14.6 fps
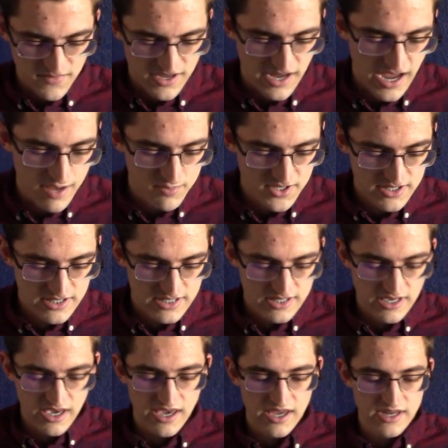It
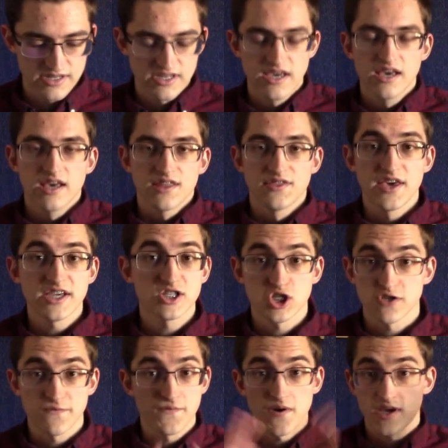happens, and they
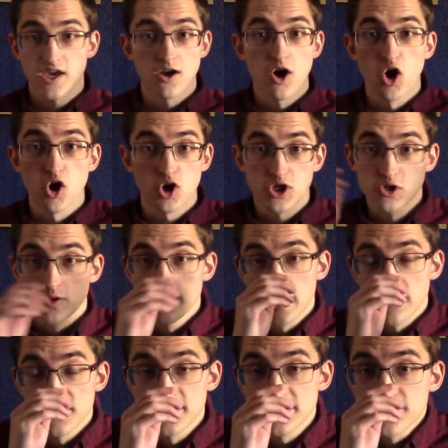just fucking argue
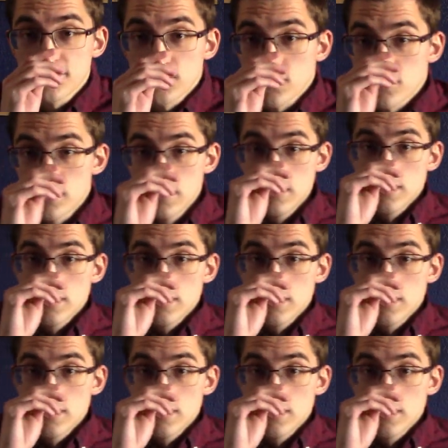about this for